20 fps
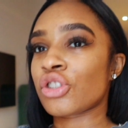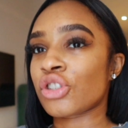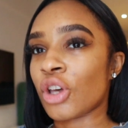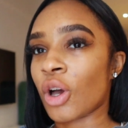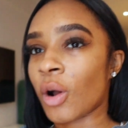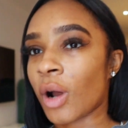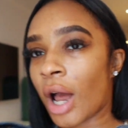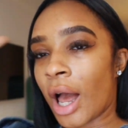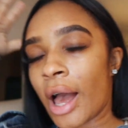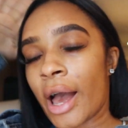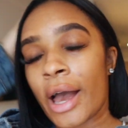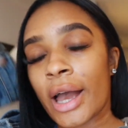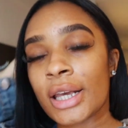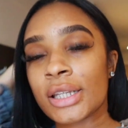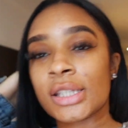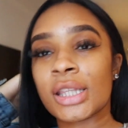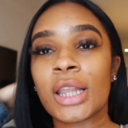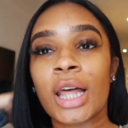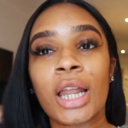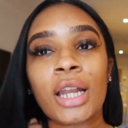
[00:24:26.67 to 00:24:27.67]
So
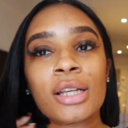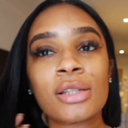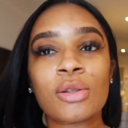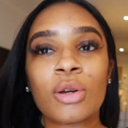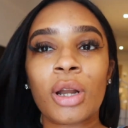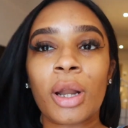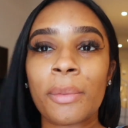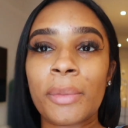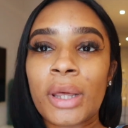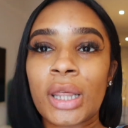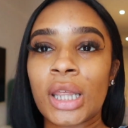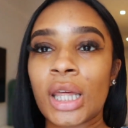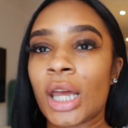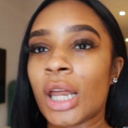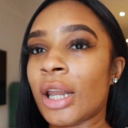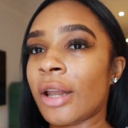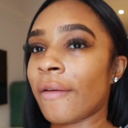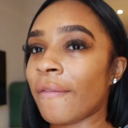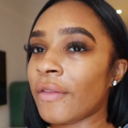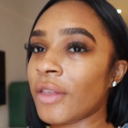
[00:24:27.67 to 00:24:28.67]
guys, that is going to be the
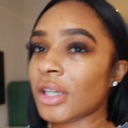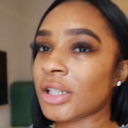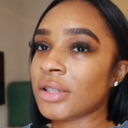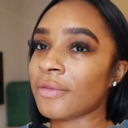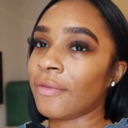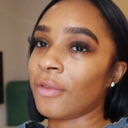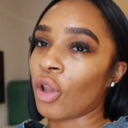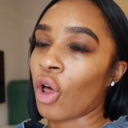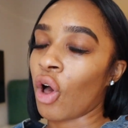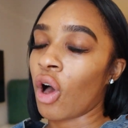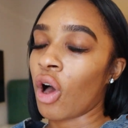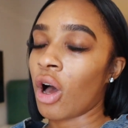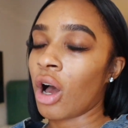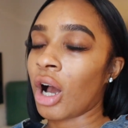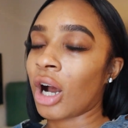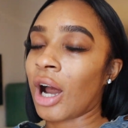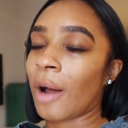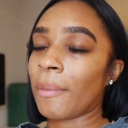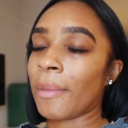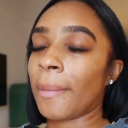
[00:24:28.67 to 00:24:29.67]
end of this
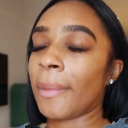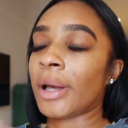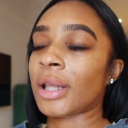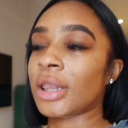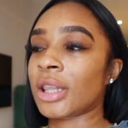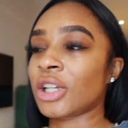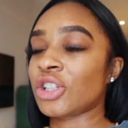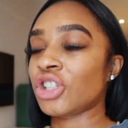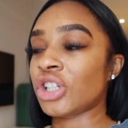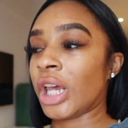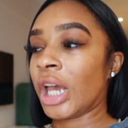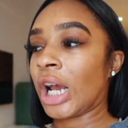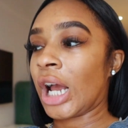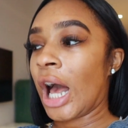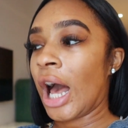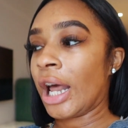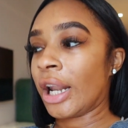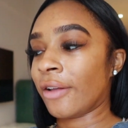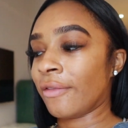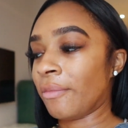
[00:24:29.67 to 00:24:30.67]
vlog. I'm about to
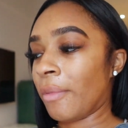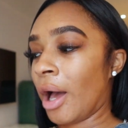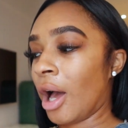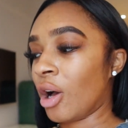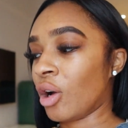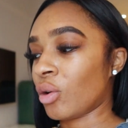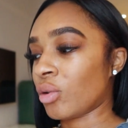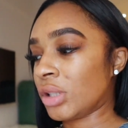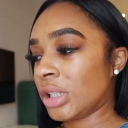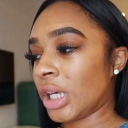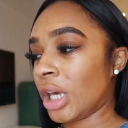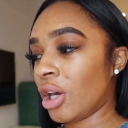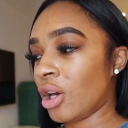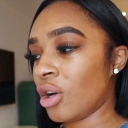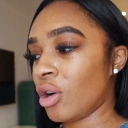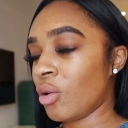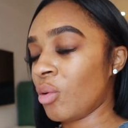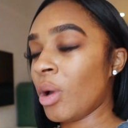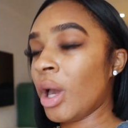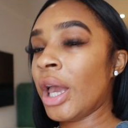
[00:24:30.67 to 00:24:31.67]
check out of my
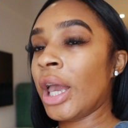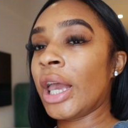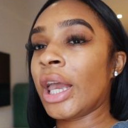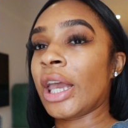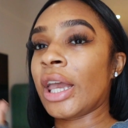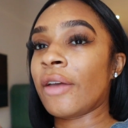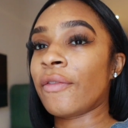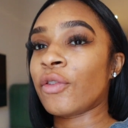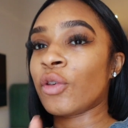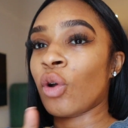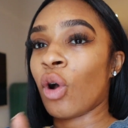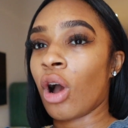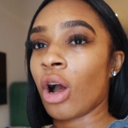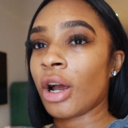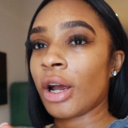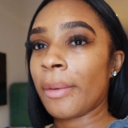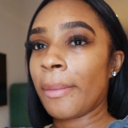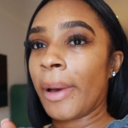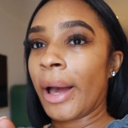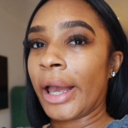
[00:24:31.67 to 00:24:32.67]
hotel. If you
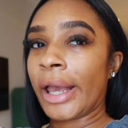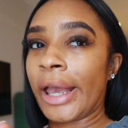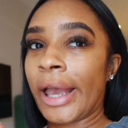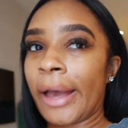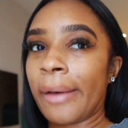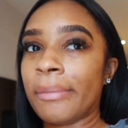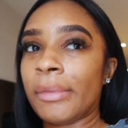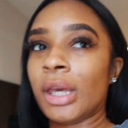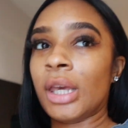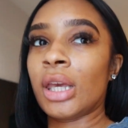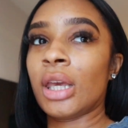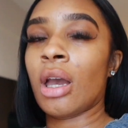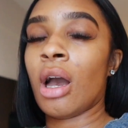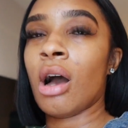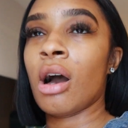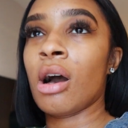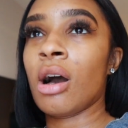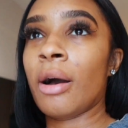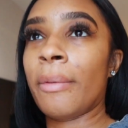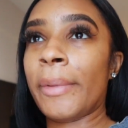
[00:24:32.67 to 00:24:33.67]
are in Miami,
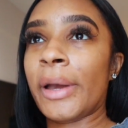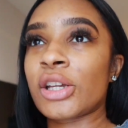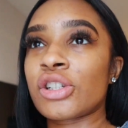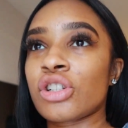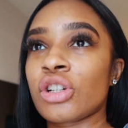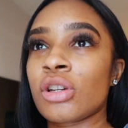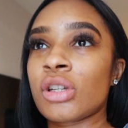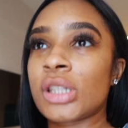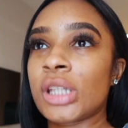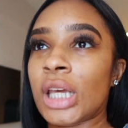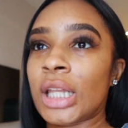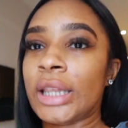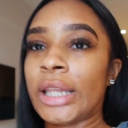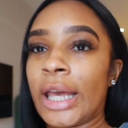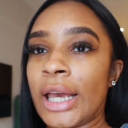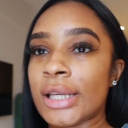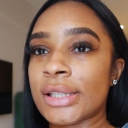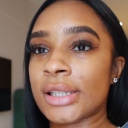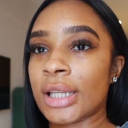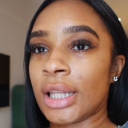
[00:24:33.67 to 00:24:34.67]
make sure you stay at the
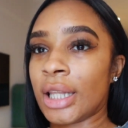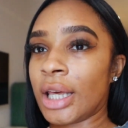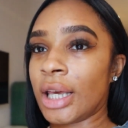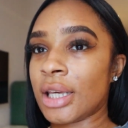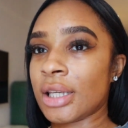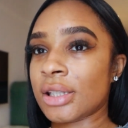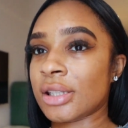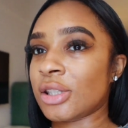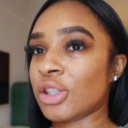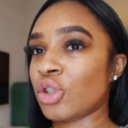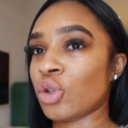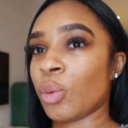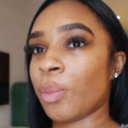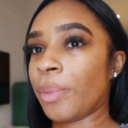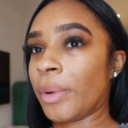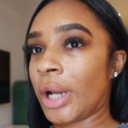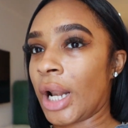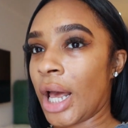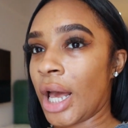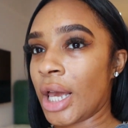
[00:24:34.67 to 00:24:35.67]
SLS.
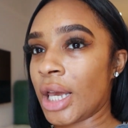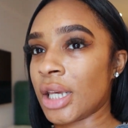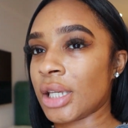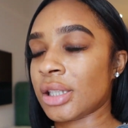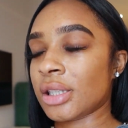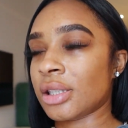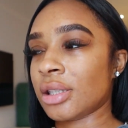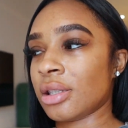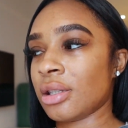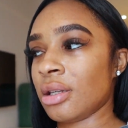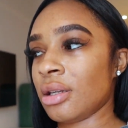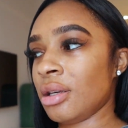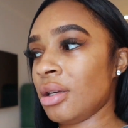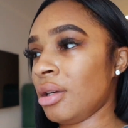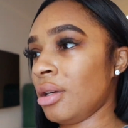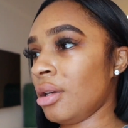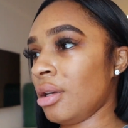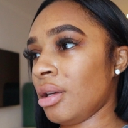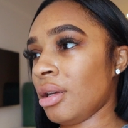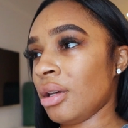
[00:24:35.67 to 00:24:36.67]
Super nice.
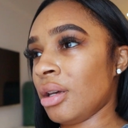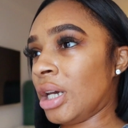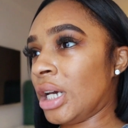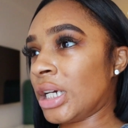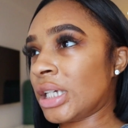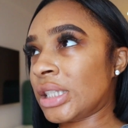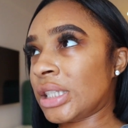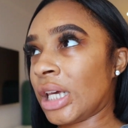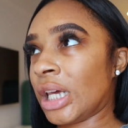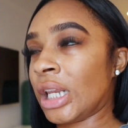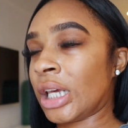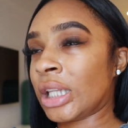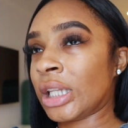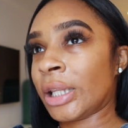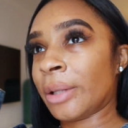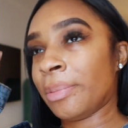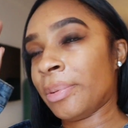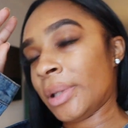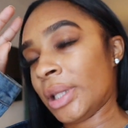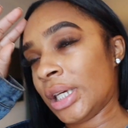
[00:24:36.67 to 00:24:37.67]

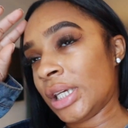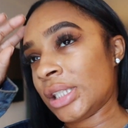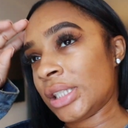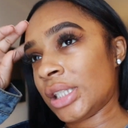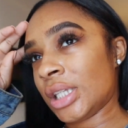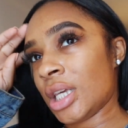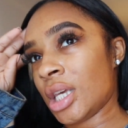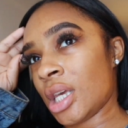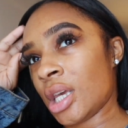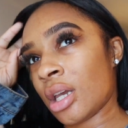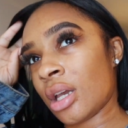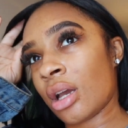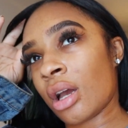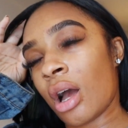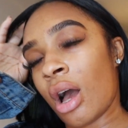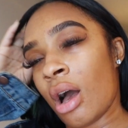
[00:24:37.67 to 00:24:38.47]
Aesthetically pleasing.